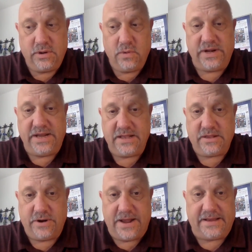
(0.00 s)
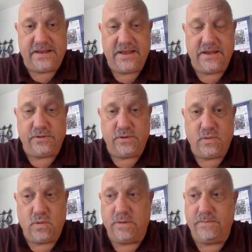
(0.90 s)
going to get their act together
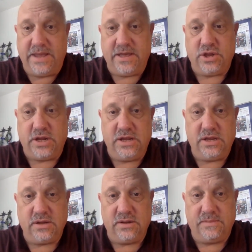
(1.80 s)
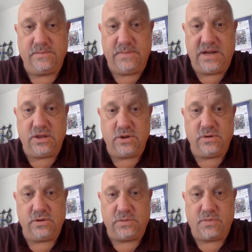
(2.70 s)
or make a change in the
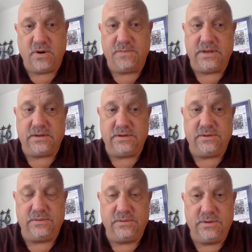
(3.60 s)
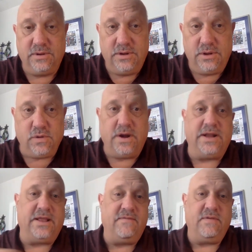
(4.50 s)
managerial department to try
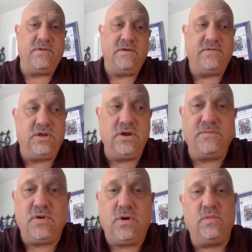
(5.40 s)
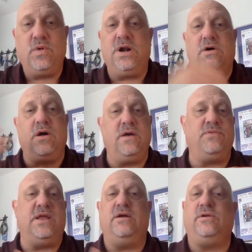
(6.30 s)
and give themselves a jump start. And what it all
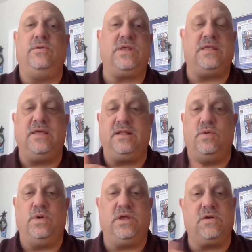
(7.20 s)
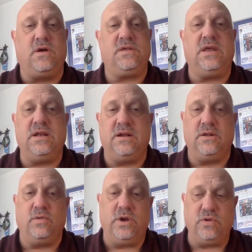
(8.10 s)
comes down to is I think that when it's all said and
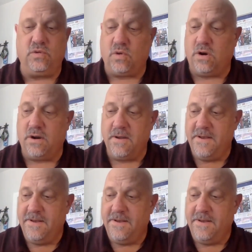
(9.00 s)
done, the Rangers are